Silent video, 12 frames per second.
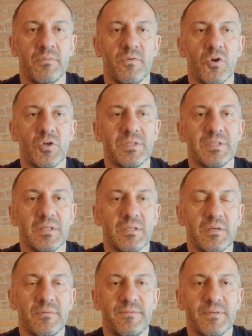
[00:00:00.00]
For instance,
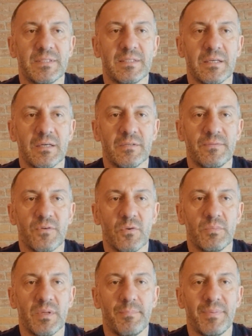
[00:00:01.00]
if we start
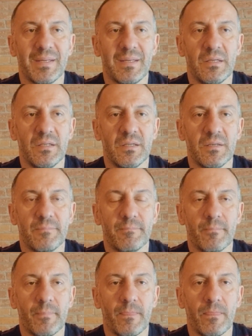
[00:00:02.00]
from the beginning,
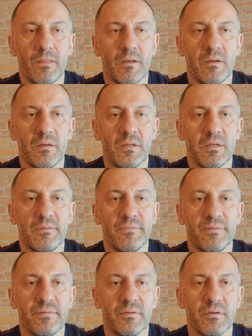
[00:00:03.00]
if
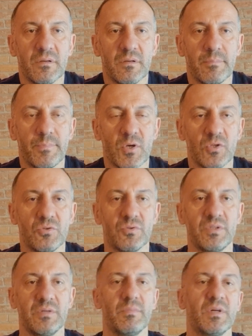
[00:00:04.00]

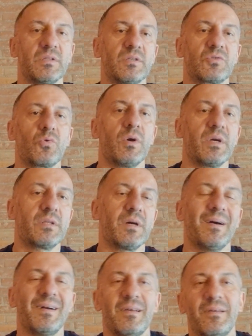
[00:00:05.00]
product demand is quite
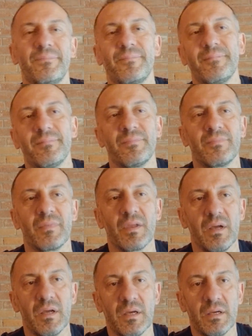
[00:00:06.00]
high
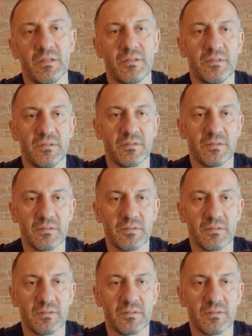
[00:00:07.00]
and